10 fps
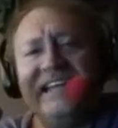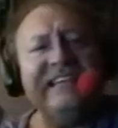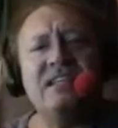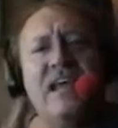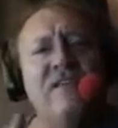
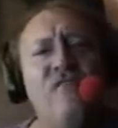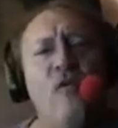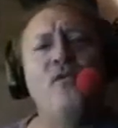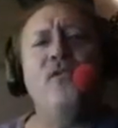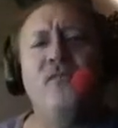He's like
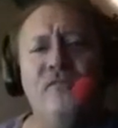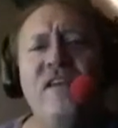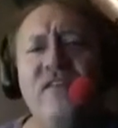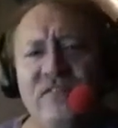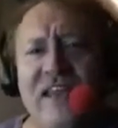fourth or
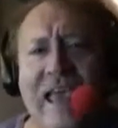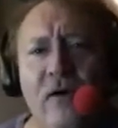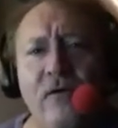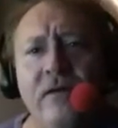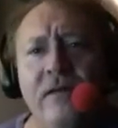fifth now